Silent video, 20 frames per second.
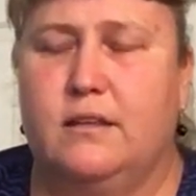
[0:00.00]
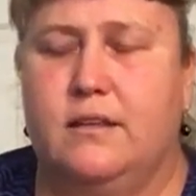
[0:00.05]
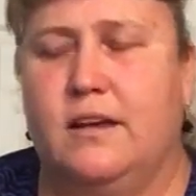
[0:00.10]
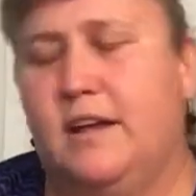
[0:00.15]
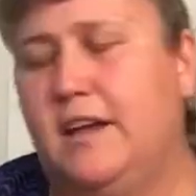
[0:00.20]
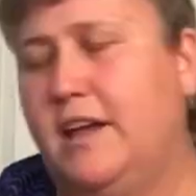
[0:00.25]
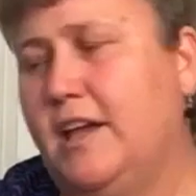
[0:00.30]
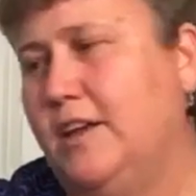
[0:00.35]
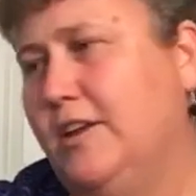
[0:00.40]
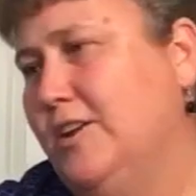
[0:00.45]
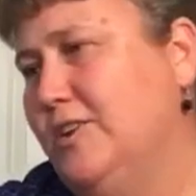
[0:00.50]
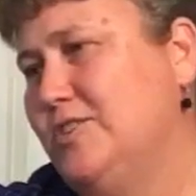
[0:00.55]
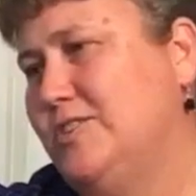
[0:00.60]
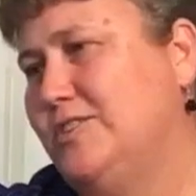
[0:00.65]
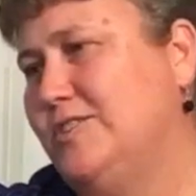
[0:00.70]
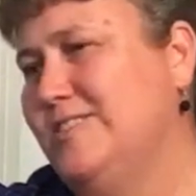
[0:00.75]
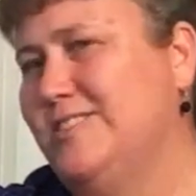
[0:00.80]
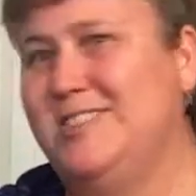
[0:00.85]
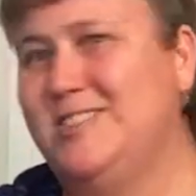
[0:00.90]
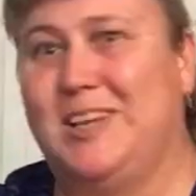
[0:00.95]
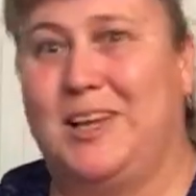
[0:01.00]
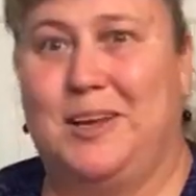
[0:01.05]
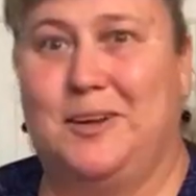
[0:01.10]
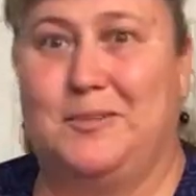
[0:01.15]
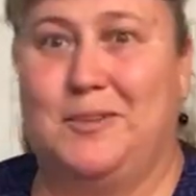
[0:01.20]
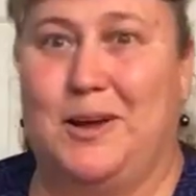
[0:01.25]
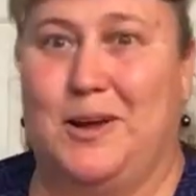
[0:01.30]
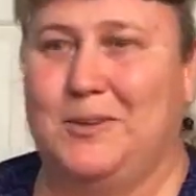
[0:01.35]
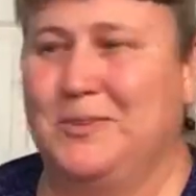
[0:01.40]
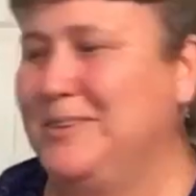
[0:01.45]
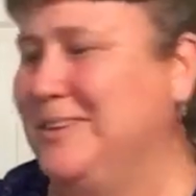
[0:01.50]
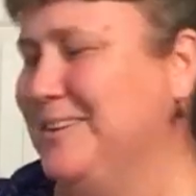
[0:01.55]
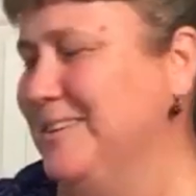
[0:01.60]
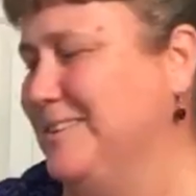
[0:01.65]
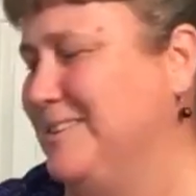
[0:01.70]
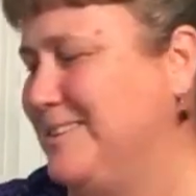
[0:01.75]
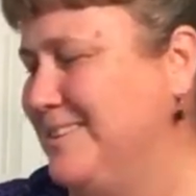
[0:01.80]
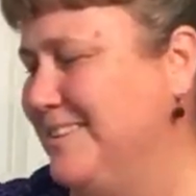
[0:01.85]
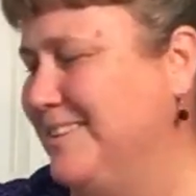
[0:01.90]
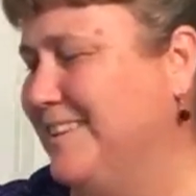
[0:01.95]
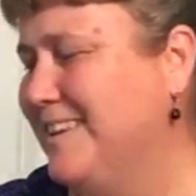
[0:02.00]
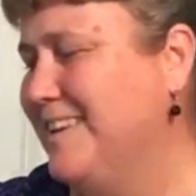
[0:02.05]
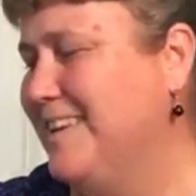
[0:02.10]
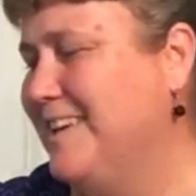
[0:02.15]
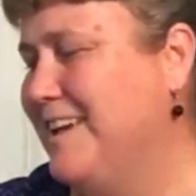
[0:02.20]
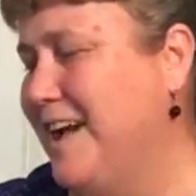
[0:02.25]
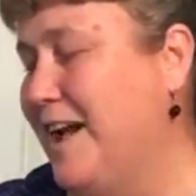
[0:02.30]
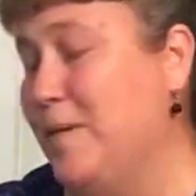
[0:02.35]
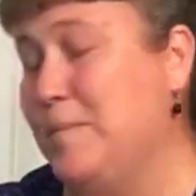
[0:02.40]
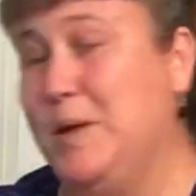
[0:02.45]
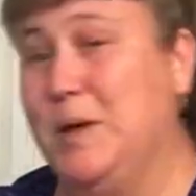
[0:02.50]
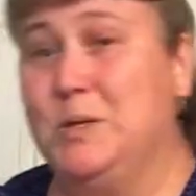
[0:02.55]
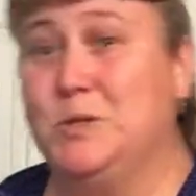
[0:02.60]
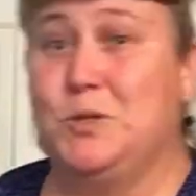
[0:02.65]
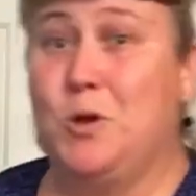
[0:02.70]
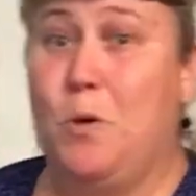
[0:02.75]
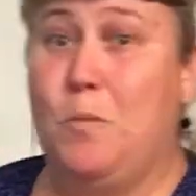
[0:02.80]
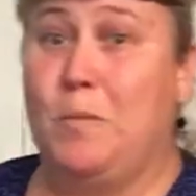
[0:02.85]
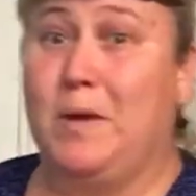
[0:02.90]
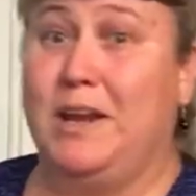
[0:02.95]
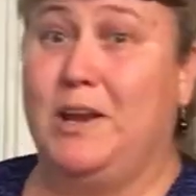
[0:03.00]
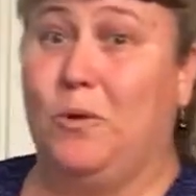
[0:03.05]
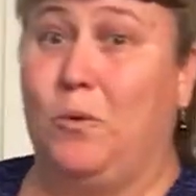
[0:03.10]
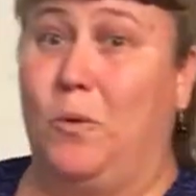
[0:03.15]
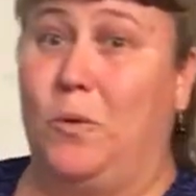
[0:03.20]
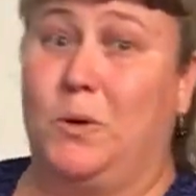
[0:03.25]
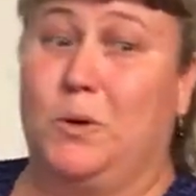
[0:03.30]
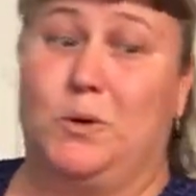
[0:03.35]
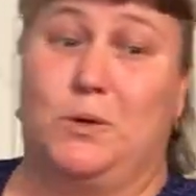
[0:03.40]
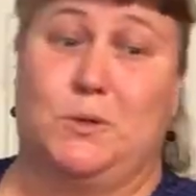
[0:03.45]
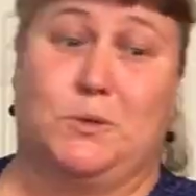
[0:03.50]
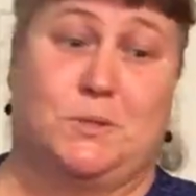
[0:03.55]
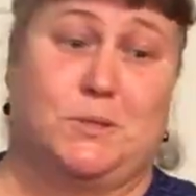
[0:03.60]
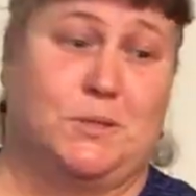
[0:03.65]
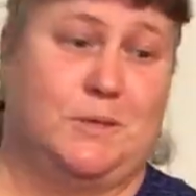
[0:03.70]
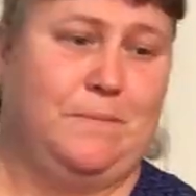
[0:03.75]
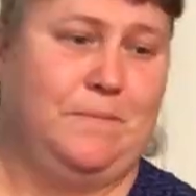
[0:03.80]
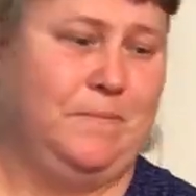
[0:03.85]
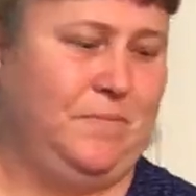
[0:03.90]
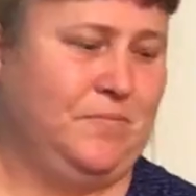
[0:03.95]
Again, it's second round because I made so many orders.